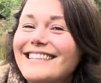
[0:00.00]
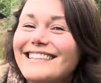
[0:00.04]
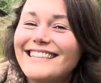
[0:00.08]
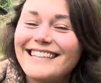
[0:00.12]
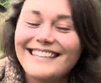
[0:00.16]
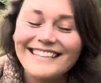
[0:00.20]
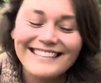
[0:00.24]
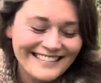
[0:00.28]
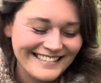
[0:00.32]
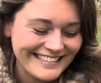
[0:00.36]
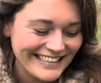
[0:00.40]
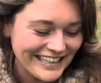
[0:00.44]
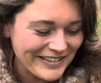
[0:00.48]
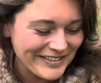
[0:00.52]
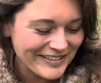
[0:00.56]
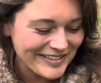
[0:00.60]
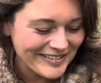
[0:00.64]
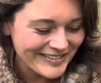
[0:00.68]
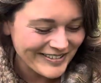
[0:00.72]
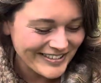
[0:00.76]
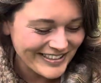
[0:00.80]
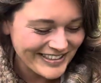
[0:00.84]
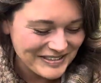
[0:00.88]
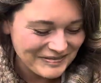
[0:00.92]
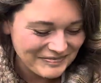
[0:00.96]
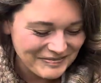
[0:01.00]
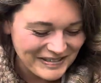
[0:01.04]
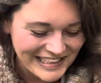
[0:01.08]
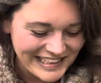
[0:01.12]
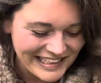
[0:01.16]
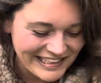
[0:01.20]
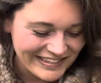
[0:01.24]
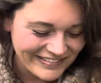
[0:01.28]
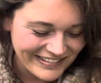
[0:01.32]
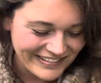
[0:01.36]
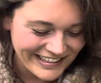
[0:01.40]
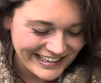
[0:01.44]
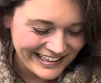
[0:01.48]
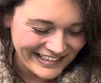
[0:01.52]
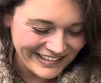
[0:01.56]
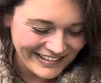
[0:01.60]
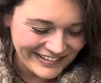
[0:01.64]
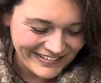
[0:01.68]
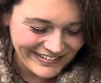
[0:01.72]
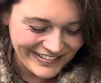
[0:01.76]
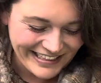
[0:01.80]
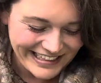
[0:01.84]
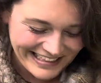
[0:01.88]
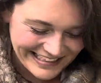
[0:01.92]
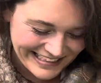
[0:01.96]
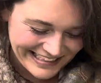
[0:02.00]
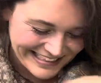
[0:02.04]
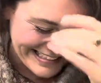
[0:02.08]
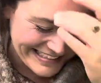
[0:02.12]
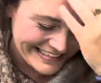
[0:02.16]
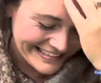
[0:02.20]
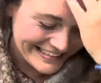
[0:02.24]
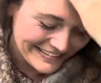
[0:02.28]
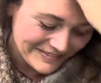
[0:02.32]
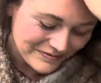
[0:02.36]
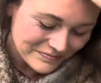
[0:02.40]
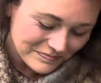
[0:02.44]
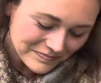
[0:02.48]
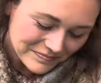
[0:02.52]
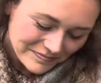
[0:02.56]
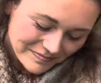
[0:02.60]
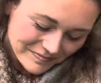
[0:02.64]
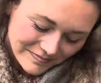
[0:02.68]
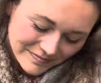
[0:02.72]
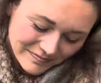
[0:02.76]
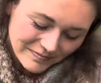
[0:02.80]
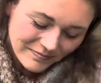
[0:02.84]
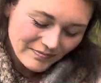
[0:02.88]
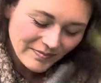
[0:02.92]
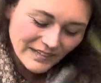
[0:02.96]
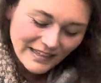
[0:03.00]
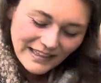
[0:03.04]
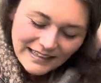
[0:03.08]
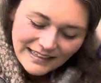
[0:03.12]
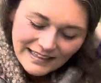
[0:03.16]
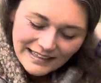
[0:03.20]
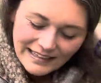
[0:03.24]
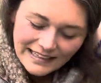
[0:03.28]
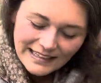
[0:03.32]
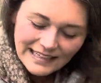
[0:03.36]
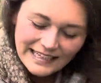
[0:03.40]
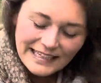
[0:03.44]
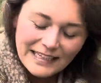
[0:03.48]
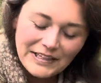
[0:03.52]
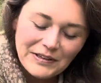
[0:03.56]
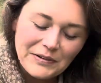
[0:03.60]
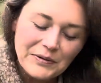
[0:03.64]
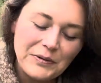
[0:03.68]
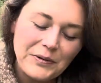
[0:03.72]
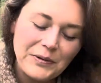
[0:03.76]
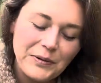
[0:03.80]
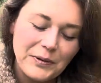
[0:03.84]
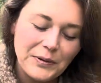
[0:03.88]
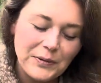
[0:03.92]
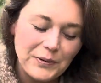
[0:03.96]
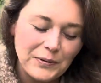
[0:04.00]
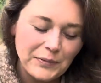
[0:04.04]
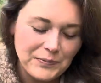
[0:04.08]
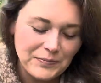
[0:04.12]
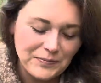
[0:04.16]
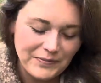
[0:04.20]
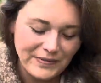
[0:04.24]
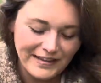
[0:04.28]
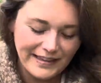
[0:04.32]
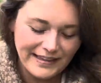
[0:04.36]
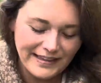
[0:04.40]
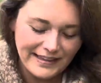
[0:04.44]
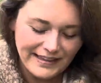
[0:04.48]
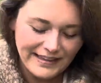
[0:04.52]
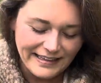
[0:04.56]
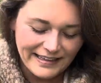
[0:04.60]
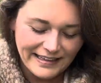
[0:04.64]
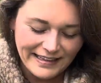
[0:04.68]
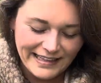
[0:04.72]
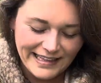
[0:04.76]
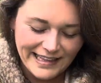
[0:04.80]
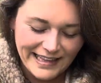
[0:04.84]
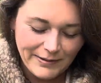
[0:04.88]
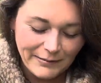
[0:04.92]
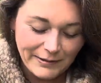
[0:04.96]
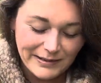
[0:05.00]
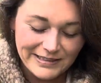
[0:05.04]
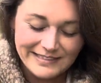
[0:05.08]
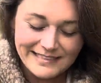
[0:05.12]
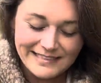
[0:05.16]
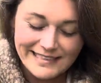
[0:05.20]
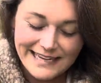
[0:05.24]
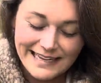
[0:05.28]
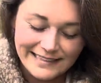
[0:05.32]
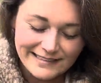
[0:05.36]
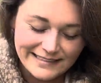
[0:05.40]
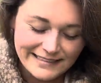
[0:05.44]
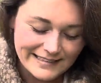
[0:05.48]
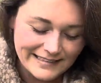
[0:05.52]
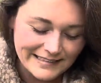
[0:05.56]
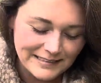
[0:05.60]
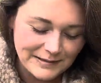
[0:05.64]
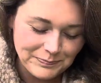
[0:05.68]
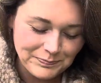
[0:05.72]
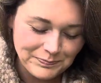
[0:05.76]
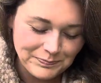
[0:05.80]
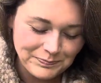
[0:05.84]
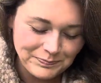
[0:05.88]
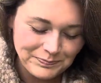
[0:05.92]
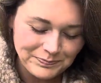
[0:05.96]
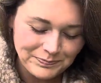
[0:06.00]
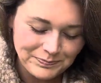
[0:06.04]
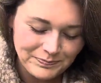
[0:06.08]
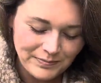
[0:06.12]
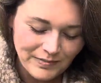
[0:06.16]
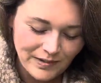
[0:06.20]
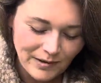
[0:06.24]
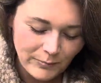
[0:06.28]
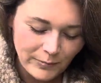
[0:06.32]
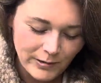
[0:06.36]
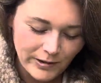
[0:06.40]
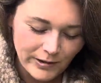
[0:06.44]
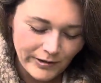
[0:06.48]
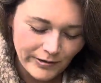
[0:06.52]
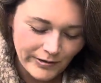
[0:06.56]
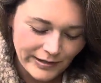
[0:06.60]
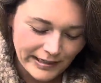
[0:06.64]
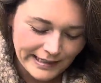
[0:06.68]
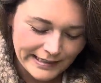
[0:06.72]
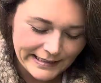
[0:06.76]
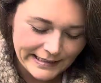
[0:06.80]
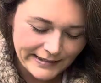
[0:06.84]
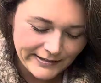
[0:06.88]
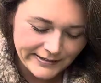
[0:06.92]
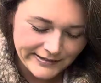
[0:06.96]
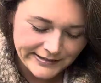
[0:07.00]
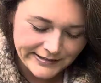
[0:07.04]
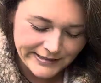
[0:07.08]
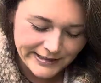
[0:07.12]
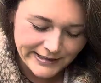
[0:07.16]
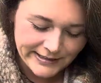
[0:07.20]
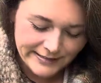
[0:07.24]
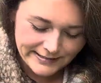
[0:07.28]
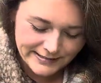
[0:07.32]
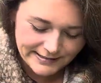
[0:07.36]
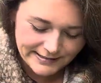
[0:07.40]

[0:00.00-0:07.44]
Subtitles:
It's the universe speaking with you and letting you know what's next, whether you like it or not.